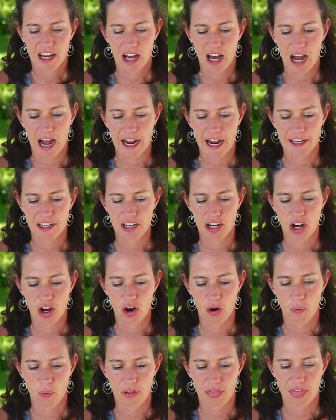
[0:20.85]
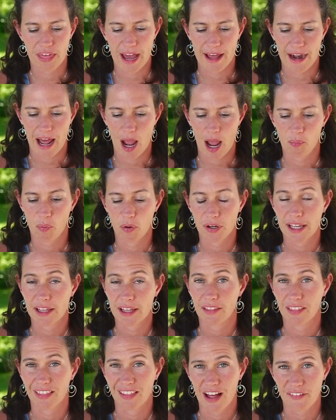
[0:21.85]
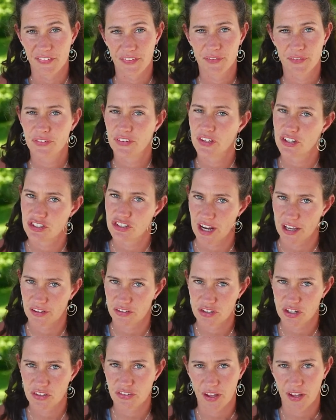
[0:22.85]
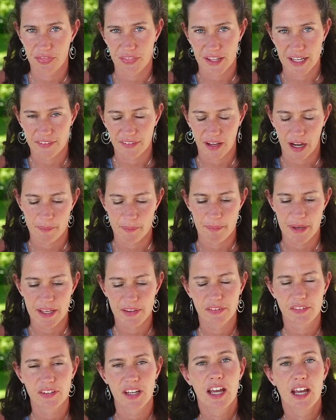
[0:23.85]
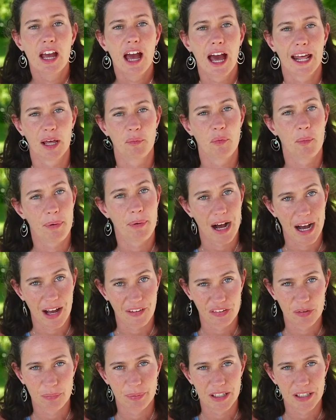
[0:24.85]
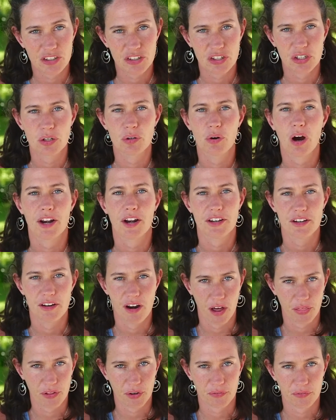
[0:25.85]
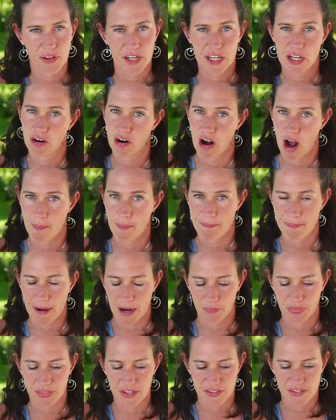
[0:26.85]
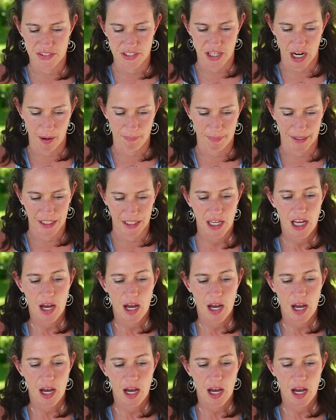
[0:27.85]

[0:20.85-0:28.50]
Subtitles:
I know that I will get lots of suggestions on things I missed, and I will possibly do another video about this topic.